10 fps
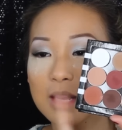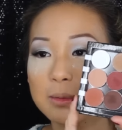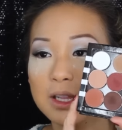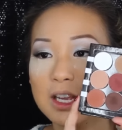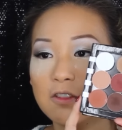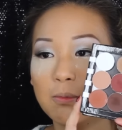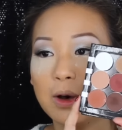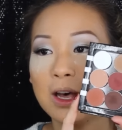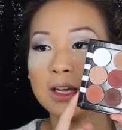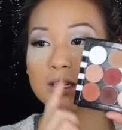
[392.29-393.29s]
I believe
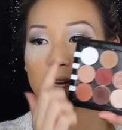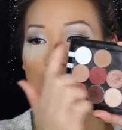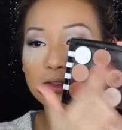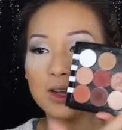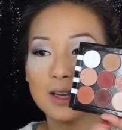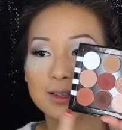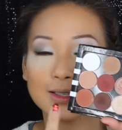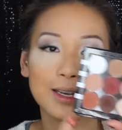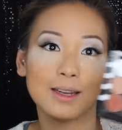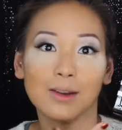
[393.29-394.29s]
but as you guys can
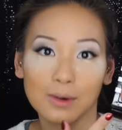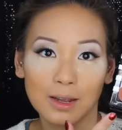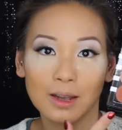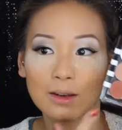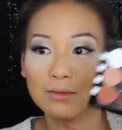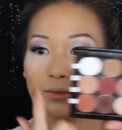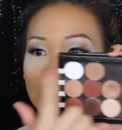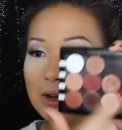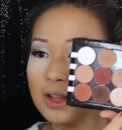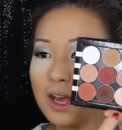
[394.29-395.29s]
see I don't have
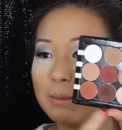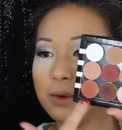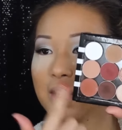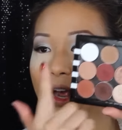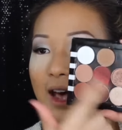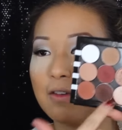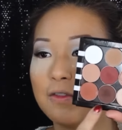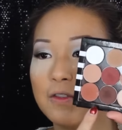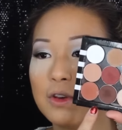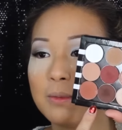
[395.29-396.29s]
all that but I have
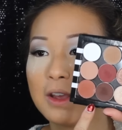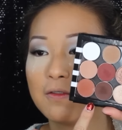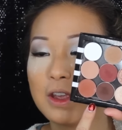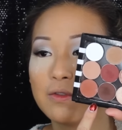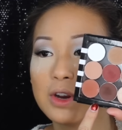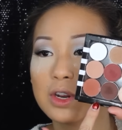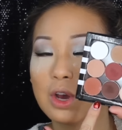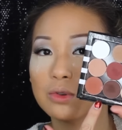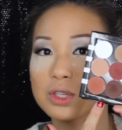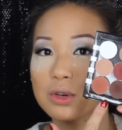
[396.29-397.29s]
a few of my favorite
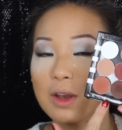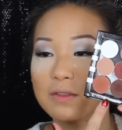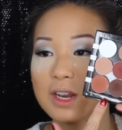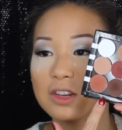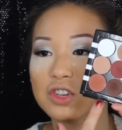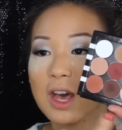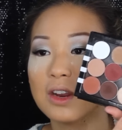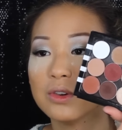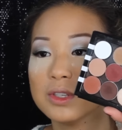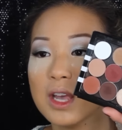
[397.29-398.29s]
go-to everyday
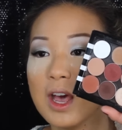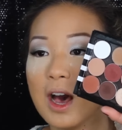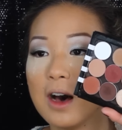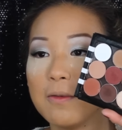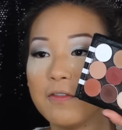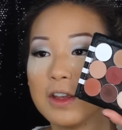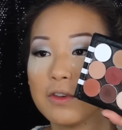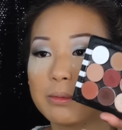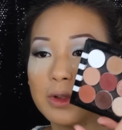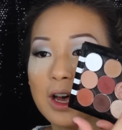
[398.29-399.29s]
shadows a
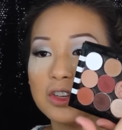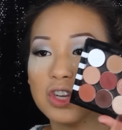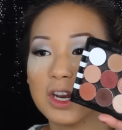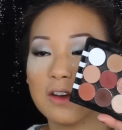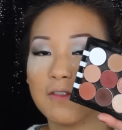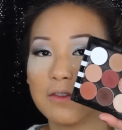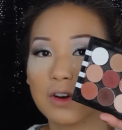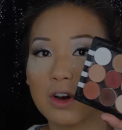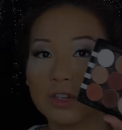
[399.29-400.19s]
favorite blush and a favorite